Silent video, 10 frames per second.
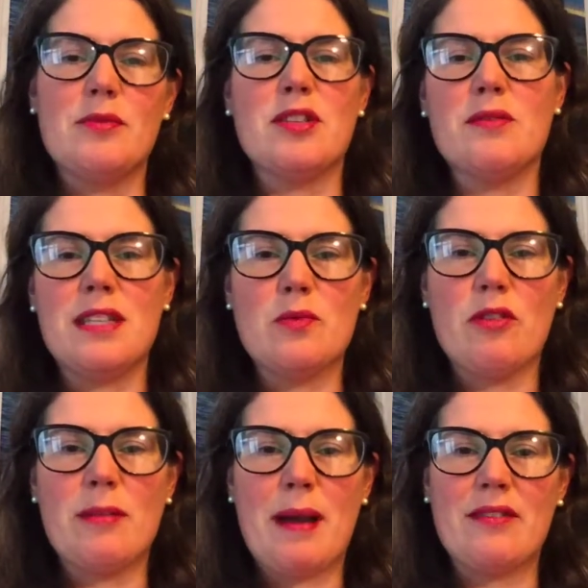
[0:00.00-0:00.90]
we don't need to
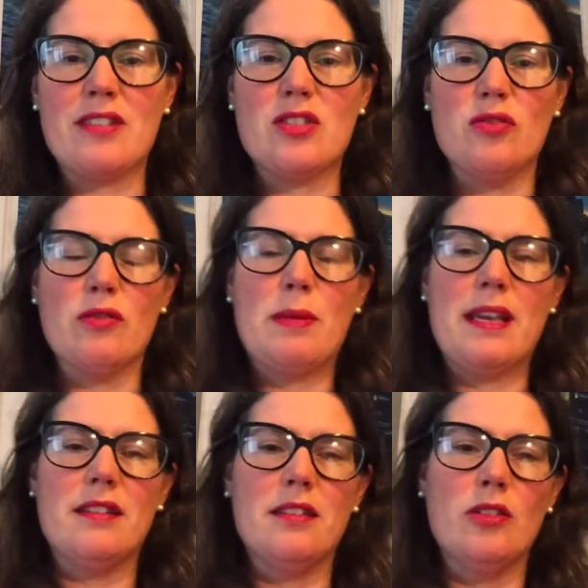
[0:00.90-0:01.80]
worry about this
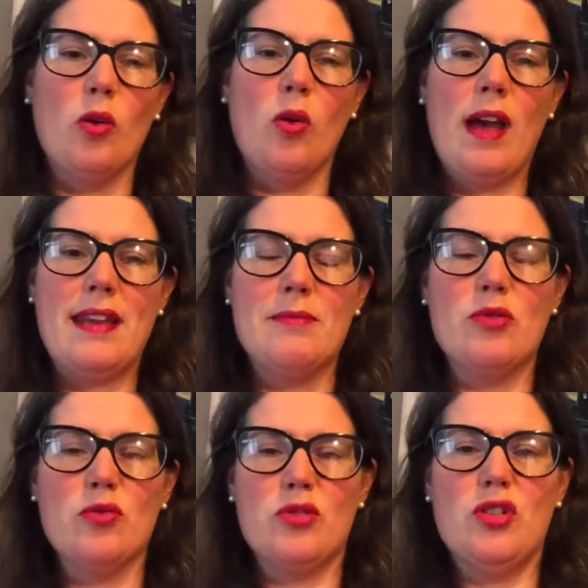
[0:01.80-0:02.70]
European law
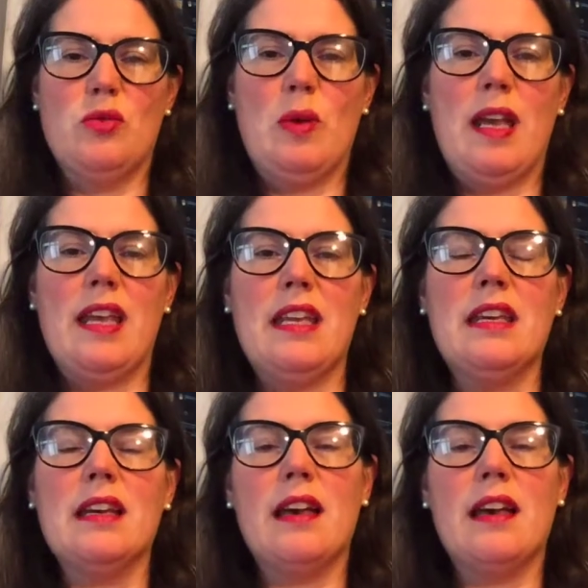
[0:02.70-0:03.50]
anymore, do we?